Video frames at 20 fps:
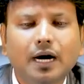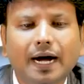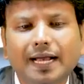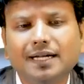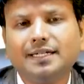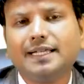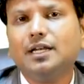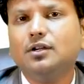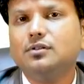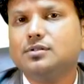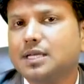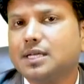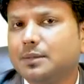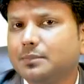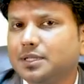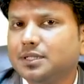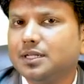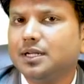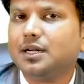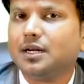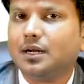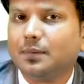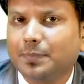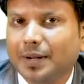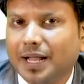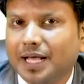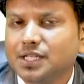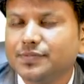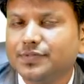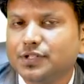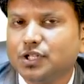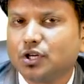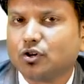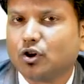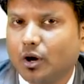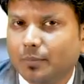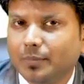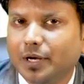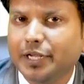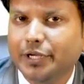I'll tell you some other plants which are
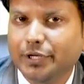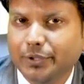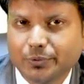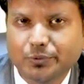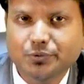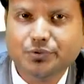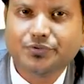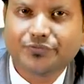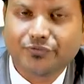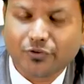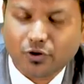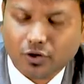commonly used